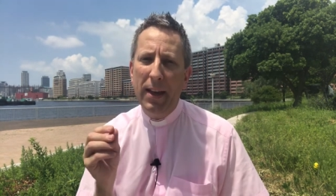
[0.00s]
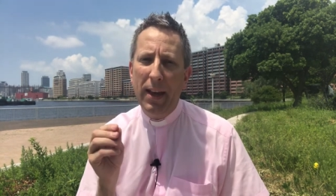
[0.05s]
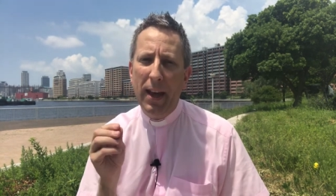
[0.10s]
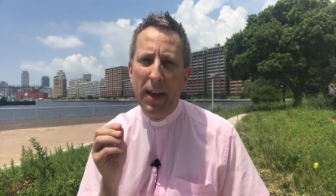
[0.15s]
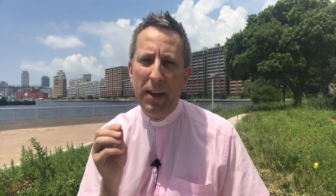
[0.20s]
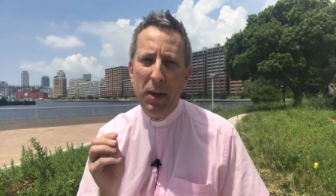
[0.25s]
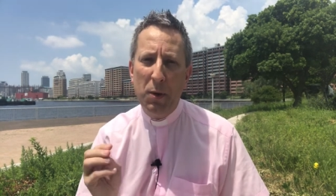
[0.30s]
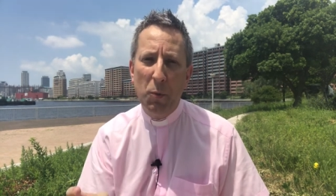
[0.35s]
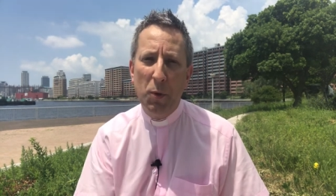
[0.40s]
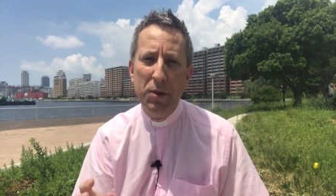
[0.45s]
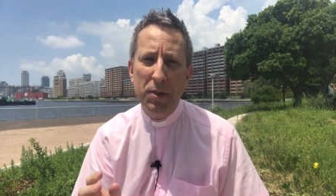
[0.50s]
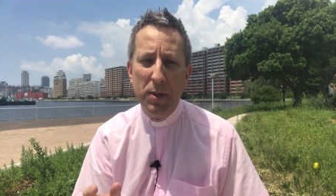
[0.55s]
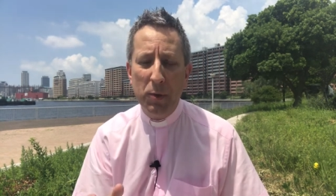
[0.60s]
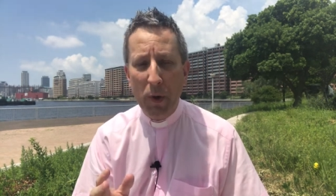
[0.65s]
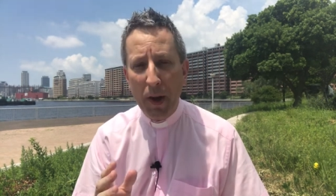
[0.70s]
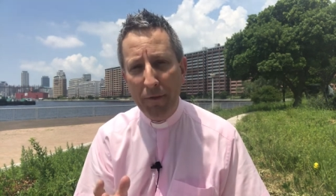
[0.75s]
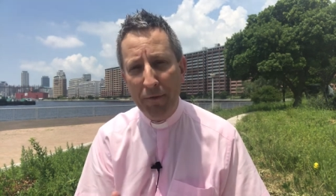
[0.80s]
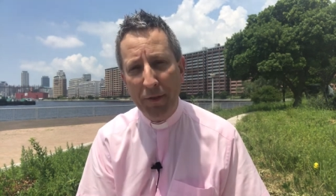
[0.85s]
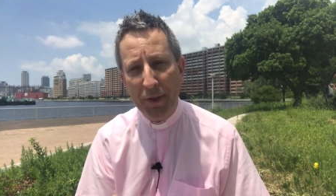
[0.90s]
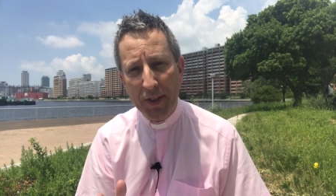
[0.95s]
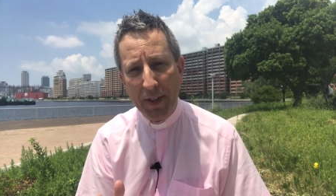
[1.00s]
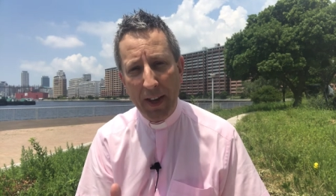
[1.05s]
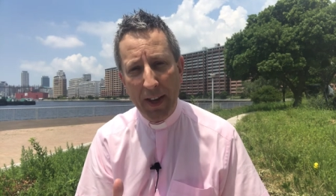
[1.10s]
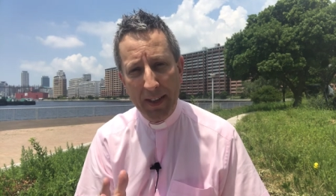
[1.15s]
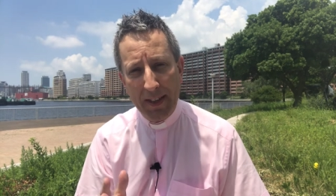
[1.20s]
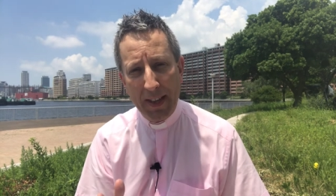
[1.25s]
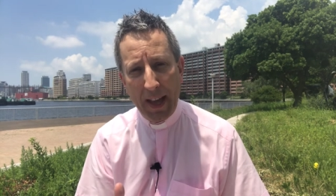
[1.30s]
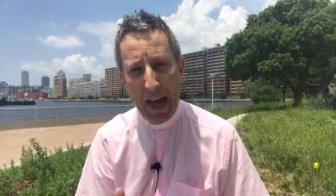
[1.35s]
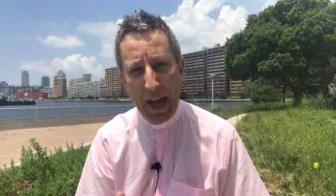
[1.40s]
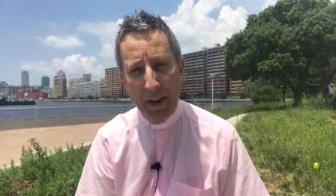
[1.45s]
And he wanted to
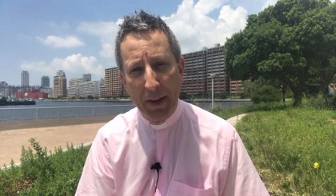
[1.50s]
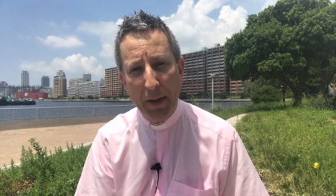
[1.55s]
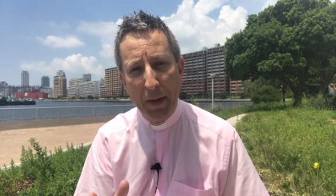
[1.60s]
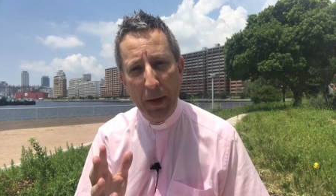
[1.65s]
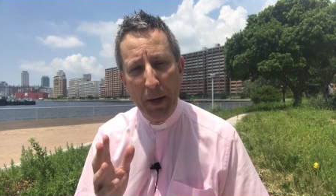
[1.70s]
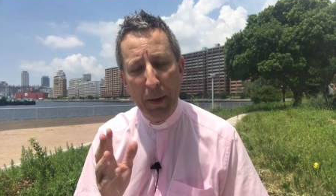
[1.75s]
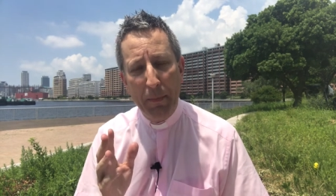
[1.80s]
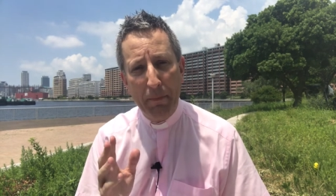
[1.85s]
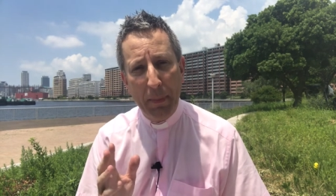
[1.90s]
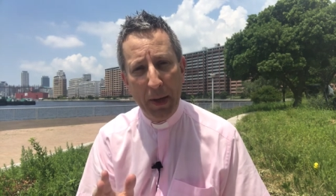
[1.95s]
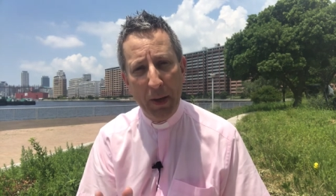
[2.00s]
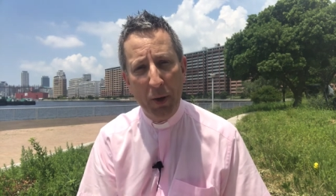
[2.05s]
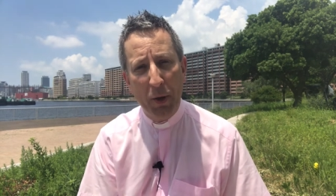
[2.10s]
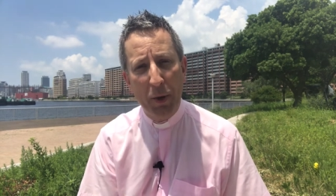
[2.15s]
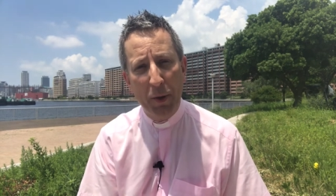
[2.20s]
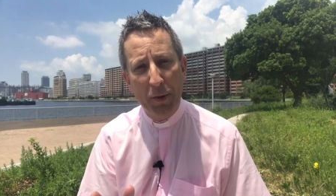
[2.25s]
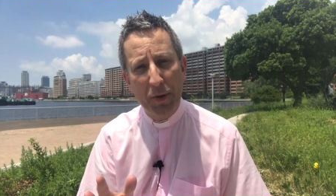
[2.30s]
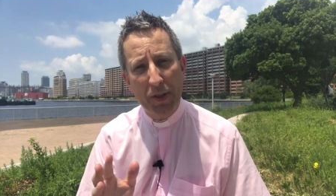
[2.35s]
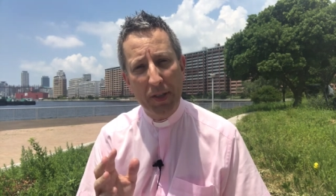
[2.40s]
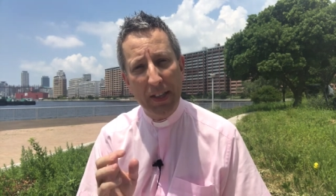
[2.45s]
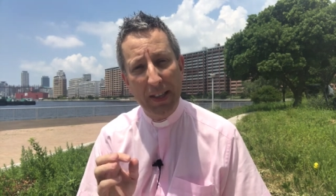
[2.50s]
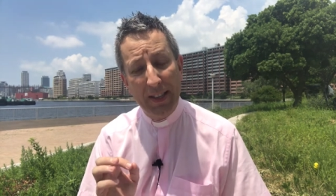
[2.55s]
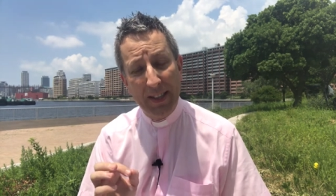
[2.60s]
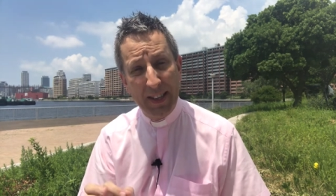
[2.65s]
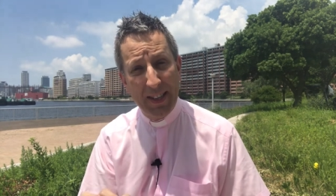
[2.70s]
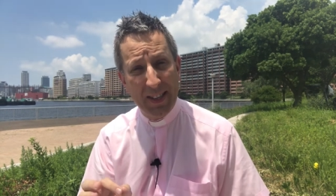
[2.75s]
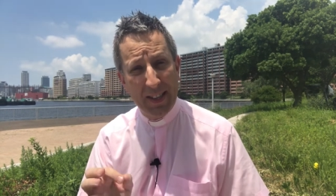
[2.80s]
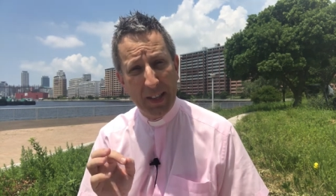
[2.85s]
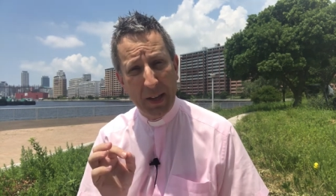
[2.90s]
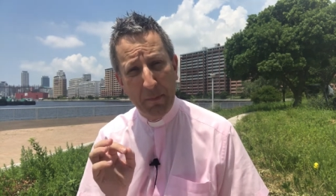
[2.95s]
emphasize that because it
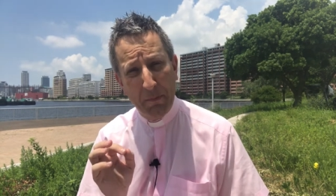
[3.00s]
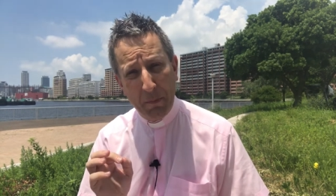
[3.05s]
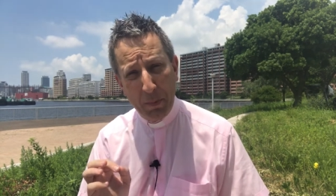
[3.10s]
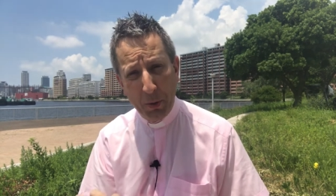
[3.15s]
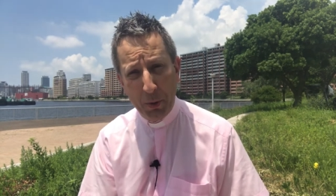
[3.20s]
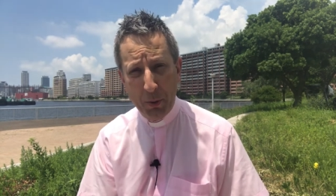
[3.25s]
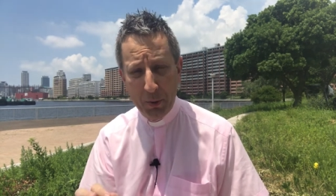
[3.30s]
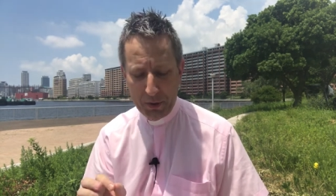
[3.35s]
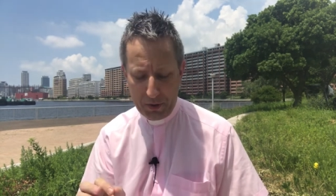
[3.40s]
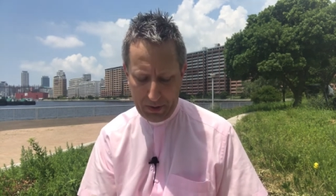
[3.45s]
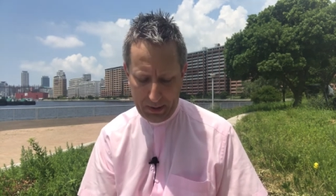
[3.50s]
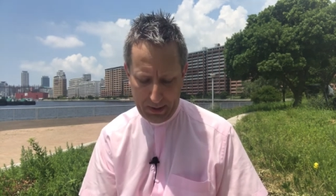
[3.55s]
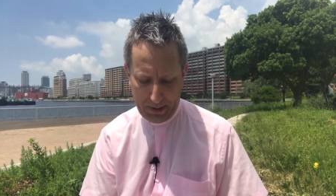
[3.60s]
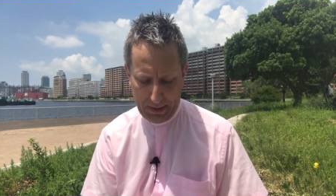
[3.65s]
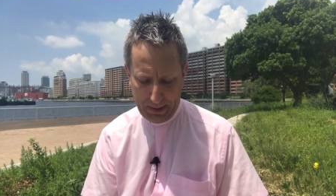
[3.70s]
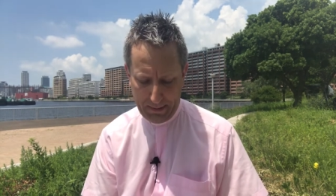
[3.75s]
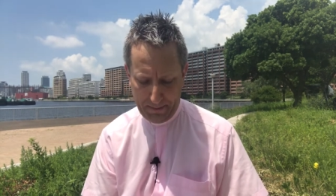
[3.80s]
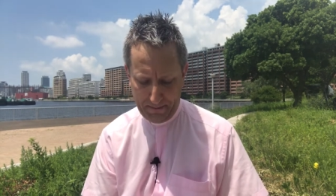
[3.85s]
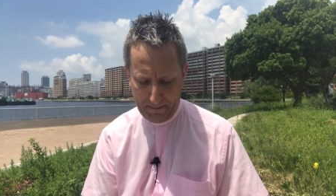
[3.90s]
is important.